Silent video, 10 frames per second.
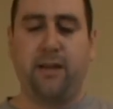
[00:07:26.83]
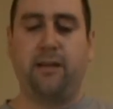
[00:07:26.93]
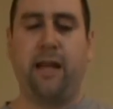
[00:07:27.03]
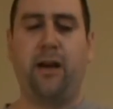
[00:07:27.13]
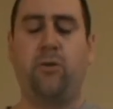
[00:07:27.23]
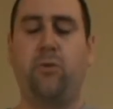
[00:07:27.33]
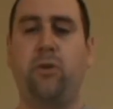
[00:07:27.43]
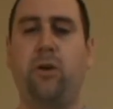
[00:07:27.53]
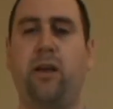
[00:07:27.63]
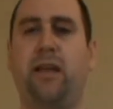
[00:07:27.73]
Now,
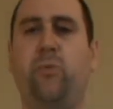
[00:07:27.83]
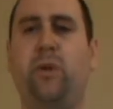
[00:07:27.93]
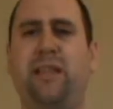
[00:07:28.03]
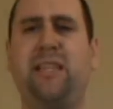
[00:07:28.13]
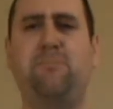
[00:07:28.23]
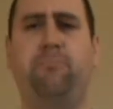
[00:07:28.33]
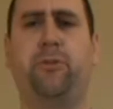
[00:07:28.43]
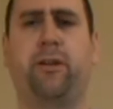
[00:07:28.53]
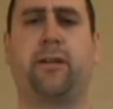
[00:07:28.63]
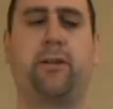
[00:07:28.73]
with this
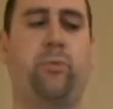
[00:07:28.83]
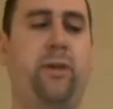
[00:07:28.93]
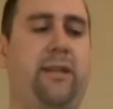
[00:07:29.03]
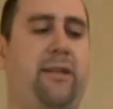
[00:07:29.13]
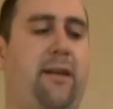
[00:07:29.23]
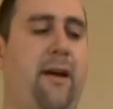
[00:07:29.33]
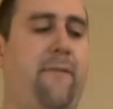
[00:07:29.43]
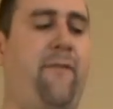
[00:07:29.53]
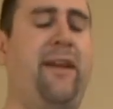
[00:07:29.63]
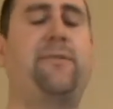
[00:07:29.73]
book, with
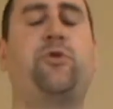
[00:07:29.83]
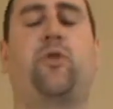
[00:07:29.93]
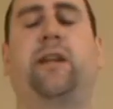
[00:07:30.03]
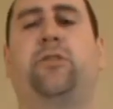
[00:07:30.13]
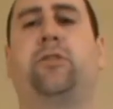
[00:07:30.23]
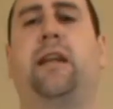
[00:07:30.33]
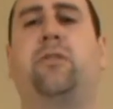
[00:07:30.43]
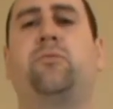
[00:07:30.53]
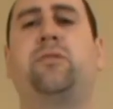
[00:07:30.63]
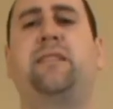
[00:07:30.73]
Phantom Stranger,
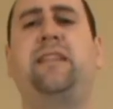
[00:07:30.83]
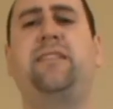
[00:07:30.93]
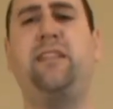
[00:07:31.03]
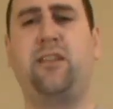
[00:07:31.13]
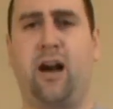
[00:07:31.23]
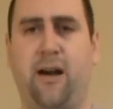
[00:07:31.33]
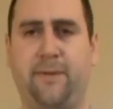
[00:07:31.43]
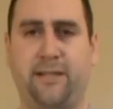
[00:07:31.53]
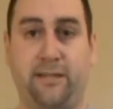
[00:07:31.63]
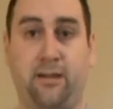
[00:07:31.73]
now DC
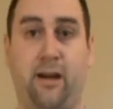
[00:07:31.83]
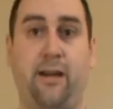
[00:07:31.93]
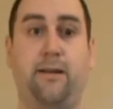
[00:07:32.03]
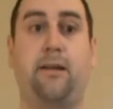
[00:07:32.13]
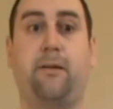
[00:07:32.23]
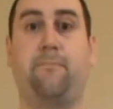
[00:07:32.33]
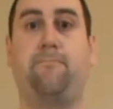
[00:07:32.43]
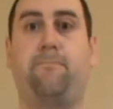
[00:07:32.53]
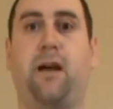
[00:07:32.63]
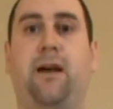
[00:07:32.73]
Comics has not
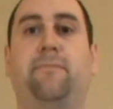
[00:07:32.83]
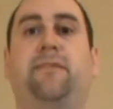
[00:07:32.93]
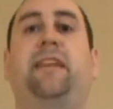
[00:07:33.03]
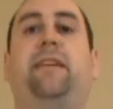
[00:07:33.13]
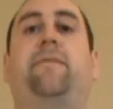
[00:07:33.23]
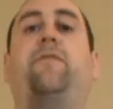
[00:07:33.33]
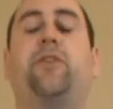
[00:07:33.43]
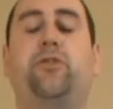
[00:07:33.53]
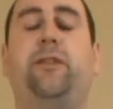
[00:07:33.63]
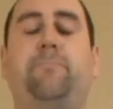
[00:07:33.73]
said
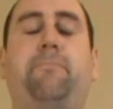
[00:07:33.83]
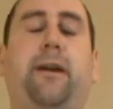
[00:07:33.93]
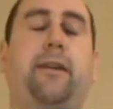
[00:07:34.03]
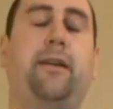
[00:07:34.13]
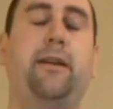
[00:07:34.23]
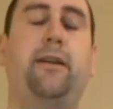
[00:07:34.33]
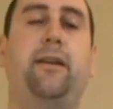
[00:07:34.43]
officially, but